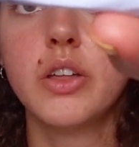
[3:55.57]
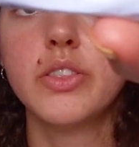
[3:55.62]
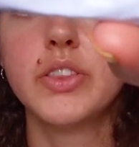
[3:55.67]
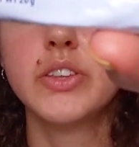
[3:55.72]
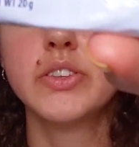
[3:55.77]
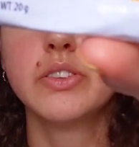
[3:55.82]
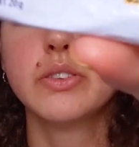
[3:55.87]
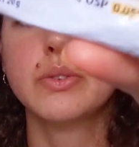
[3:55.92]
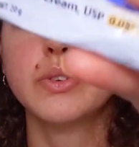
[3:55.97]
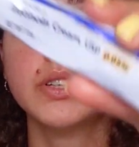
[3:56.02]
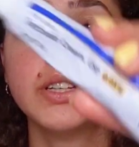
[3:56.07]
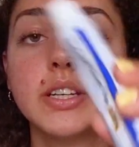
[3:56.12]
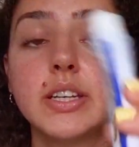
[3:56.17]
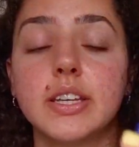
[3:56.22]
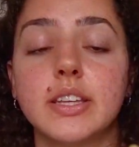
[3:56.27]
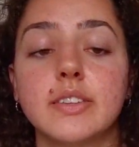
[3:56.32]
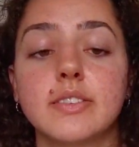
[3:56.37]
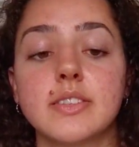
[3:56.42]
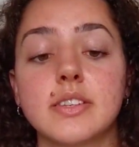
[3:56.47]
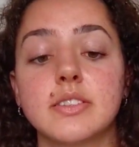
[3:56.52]
This one
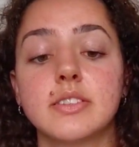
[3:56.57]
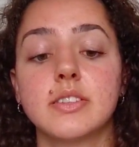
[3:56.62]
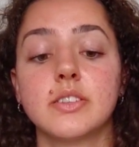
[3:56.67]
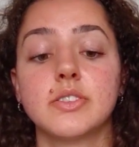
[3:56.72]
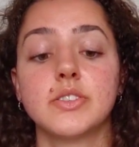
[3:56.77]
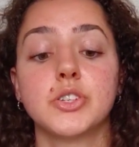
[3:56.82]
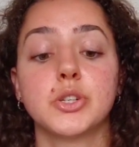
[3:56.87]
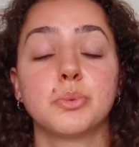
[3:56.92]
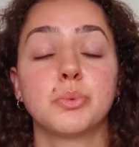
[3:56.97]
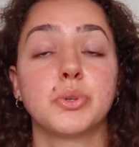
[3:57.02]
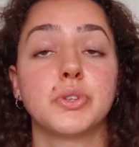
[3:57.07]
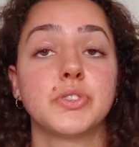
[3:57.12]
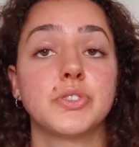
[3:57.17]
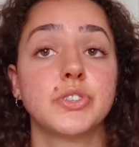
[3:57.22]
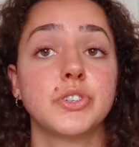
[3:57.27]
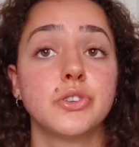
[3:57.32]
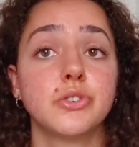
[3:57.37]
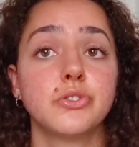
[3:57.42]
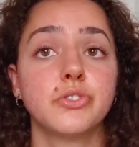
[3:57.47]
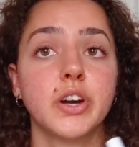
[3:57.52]
says
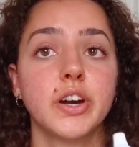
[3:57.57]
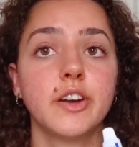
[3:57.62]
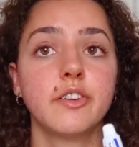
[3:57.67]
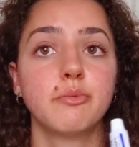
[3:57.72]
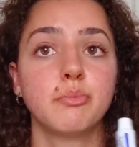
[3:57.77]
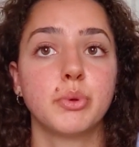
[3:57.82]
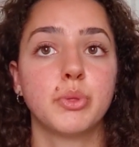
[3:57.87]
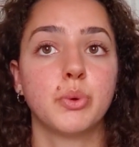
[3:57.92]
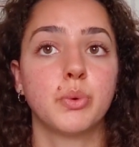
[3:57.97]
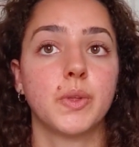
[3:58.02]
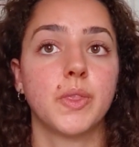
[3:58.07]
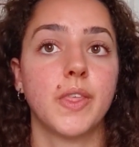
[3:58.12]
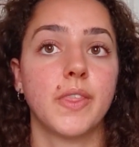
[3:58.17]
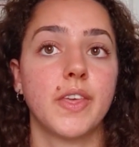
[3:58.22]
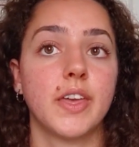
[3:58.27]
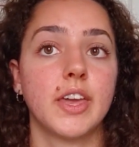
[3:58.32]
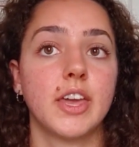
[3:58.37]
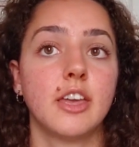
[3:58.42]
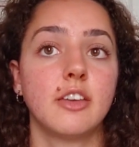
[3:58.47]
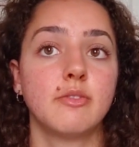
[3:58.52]
0.05, but the one that
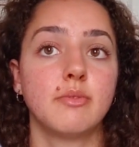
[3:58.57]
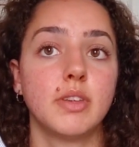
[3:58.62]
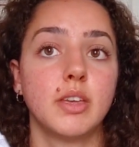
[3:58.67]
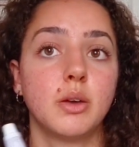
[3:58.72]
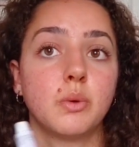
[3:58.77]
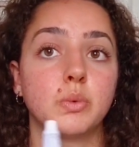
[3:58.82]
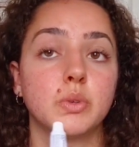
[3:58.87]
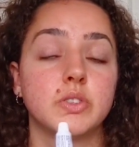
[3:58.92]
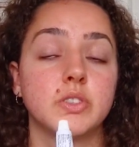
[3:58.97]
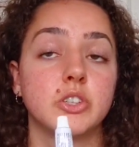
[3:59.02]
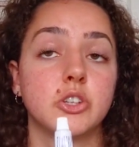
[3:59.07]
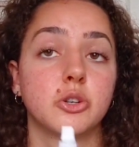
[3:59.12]
they gave me was